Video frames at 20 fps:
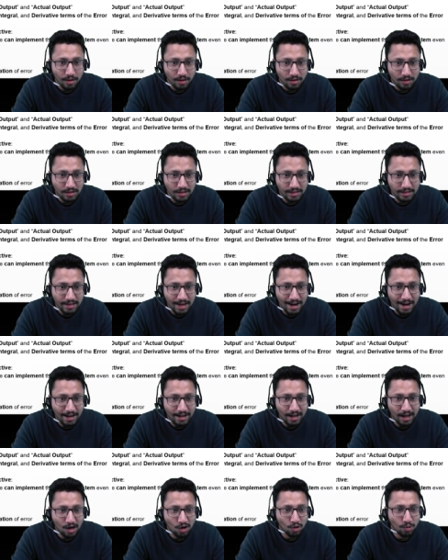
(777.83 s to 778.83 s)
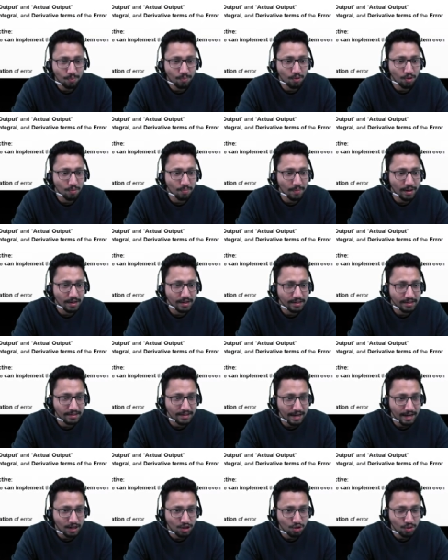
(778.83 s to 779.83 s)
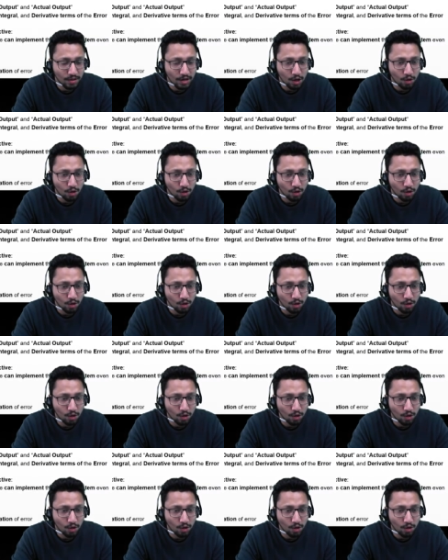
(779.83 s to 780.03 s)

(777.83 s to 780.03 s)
desired output minus actual